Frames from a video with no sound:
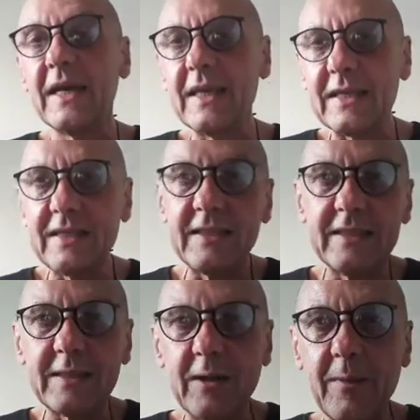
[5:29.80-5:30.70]
Yet
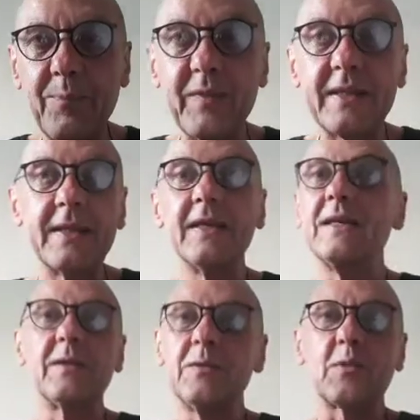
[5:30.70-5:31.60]

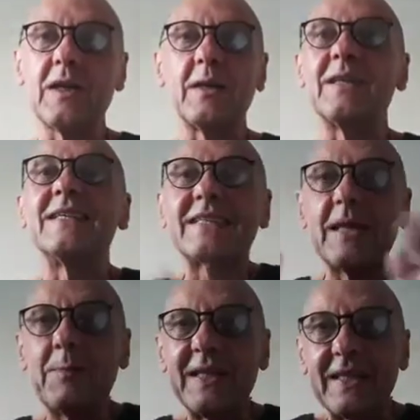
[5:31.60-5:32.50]
you cannot
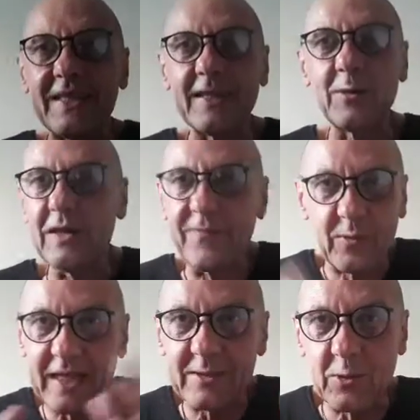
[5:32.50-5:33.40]
escape it eternally, for
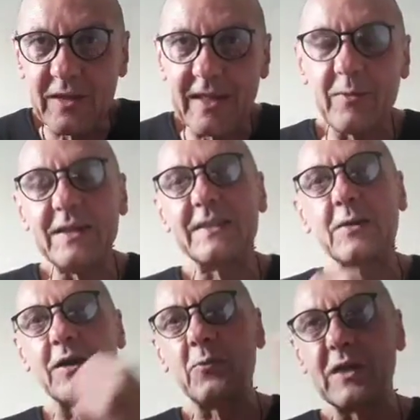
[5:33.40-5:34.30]
that's all there is.
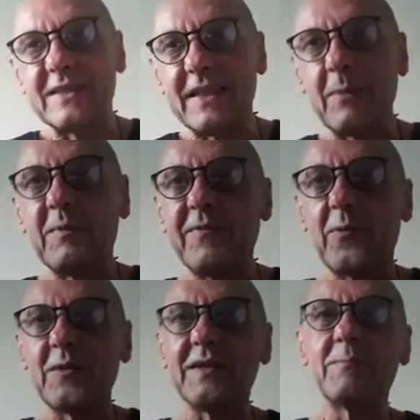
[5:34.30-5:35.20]
God was there
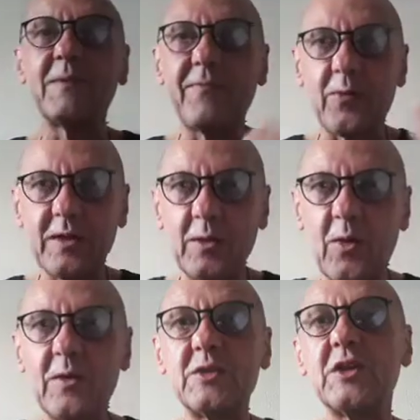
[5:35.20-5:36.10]
before the
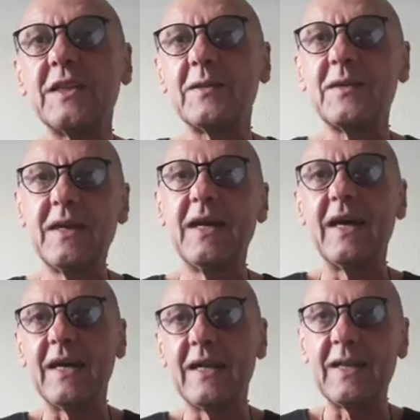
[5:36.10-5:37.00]
origin
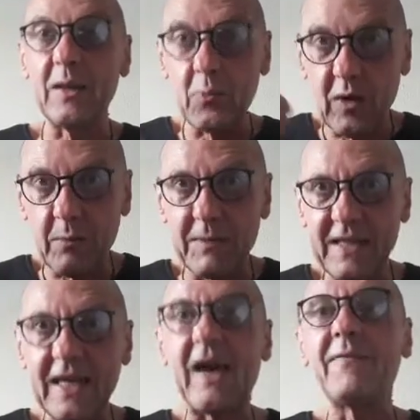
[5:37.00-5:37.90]
and will be
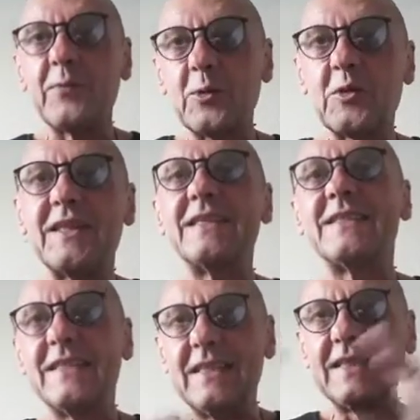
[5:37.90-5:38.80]
there after the
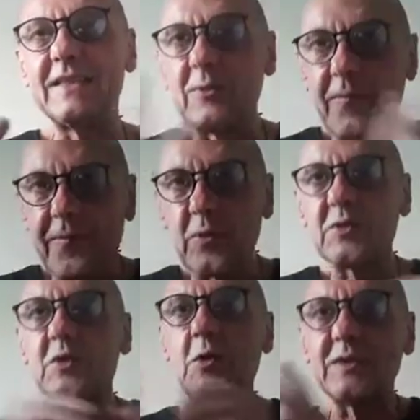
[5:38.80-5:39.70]
destiny. It's the
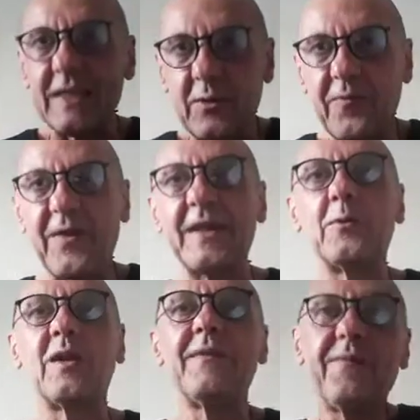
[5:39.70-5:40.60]
first cause and the final
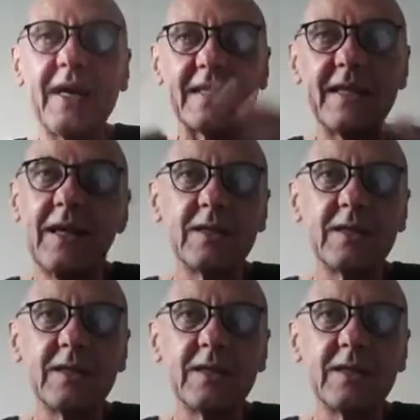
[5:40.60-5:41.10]
effect.